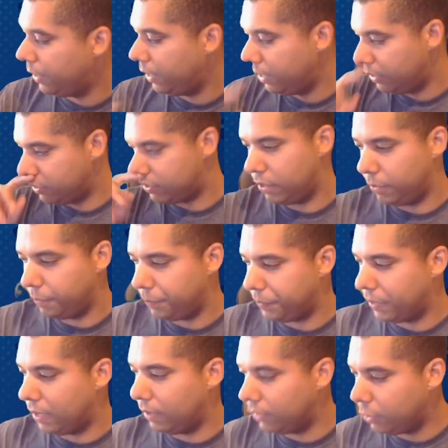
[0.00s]
So
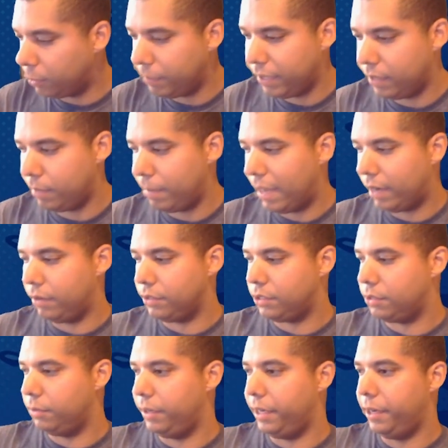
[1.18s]
a little bit of the background
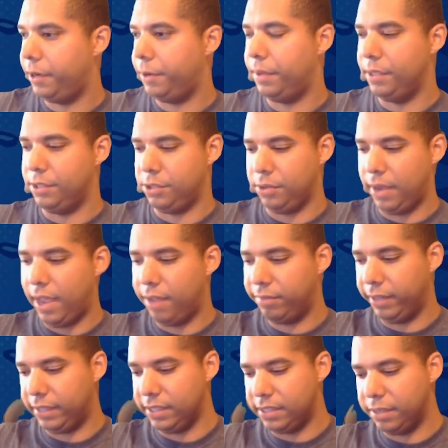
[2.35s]
story here is you have
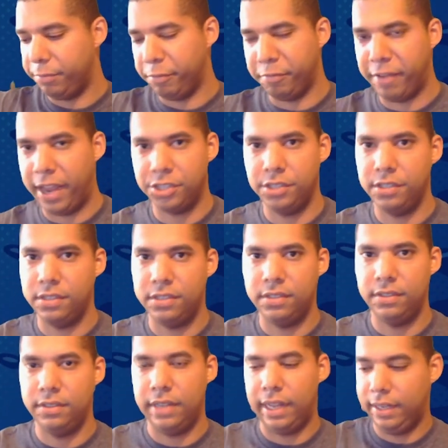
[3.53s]
like these different factions
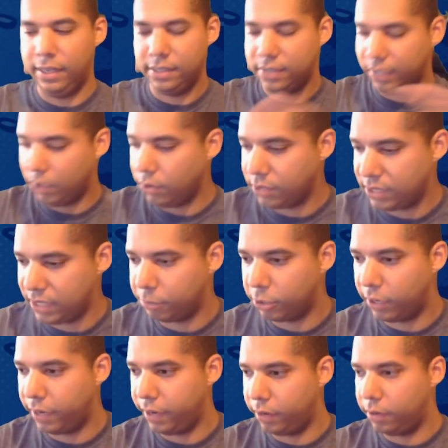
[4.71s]
and it's like all
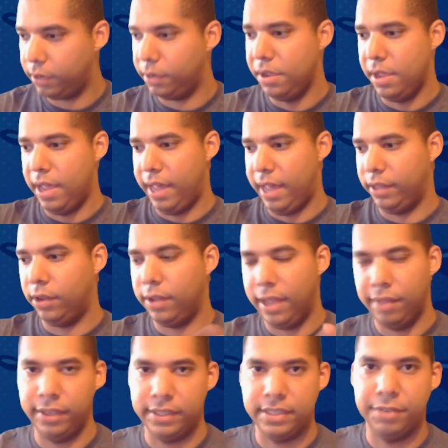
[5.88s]
samurai era, and they all
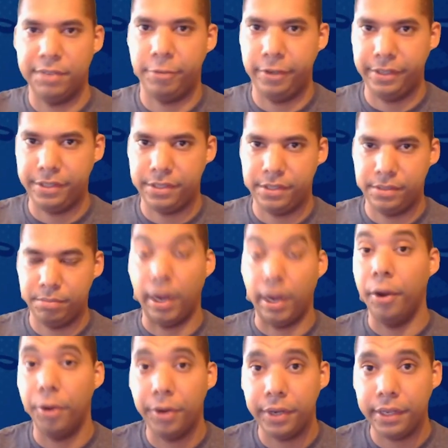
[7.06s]
have like different
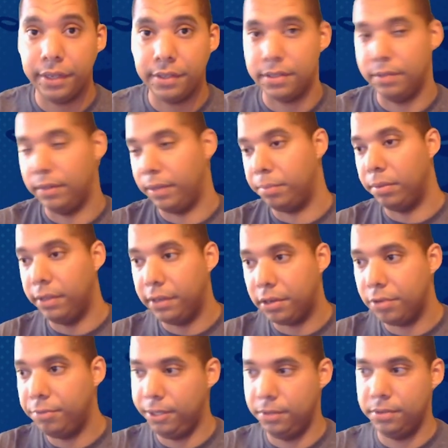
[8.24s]
priorities and like
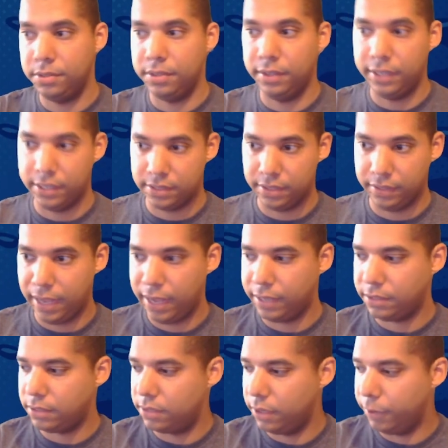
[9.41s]
political views and things like
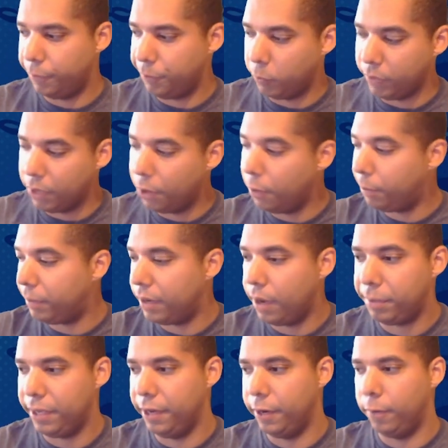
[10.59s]
that. So we open up
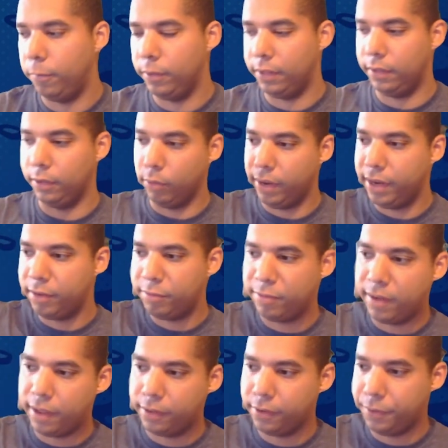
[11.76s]
here with the
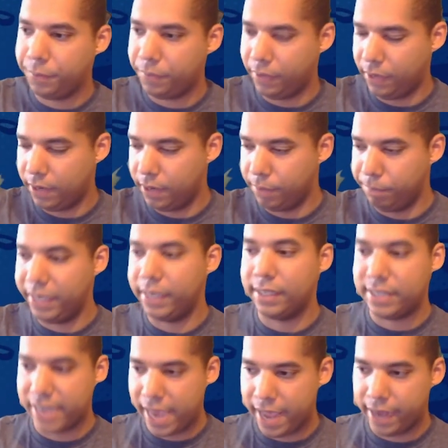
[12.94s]
grandfather being
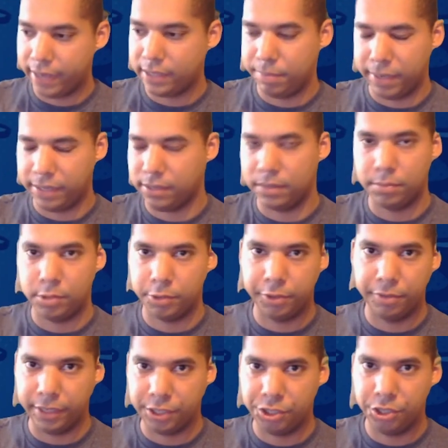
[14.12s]
attacked by some sort
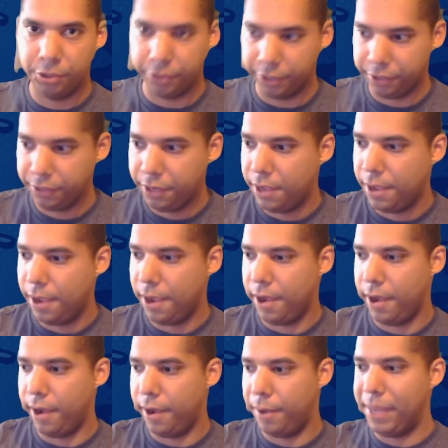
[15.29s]
of like shogun,
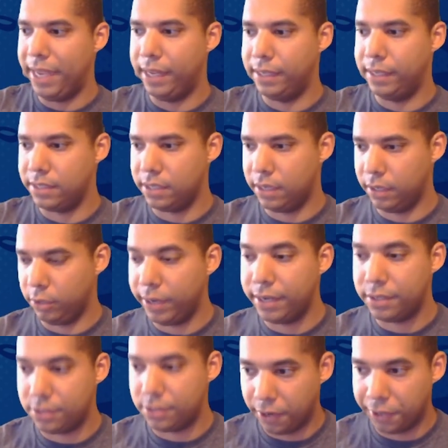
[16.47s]
and a
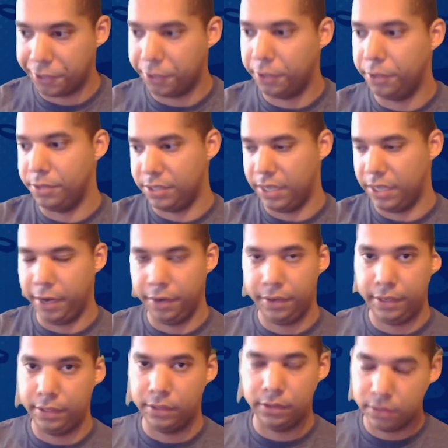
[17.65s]
granddaughter who's there,
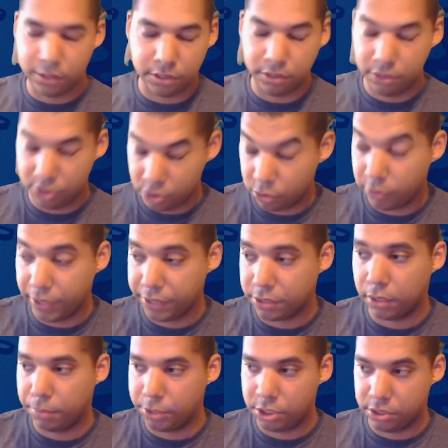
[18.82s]
and the
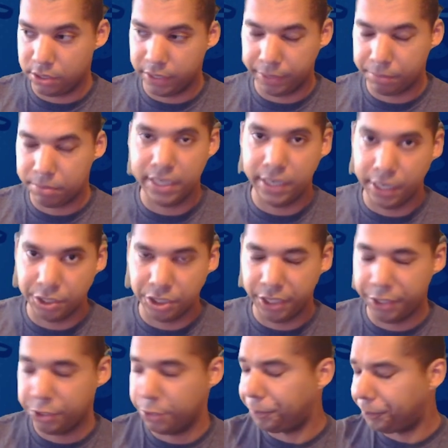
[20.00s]
granddaughter, but she's like teenage
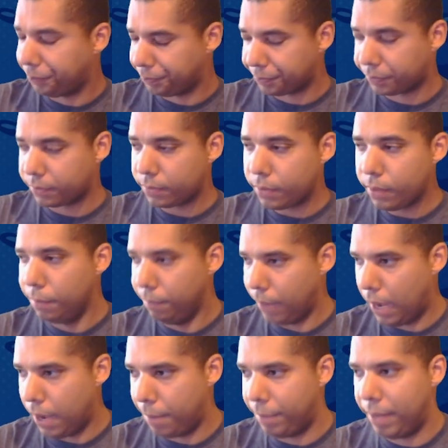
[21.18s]
age,
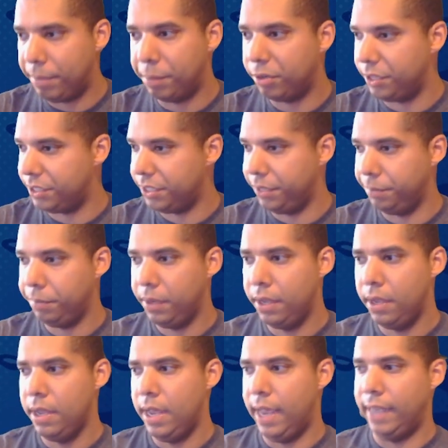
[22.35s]
maybe preteen.
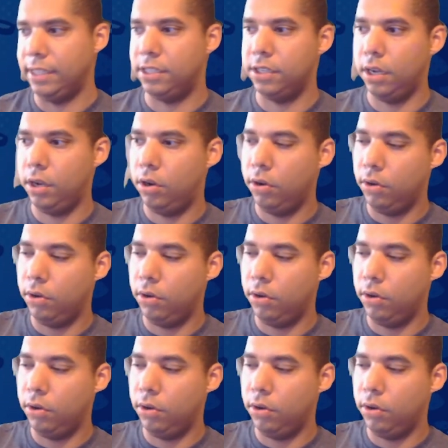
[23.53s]
And so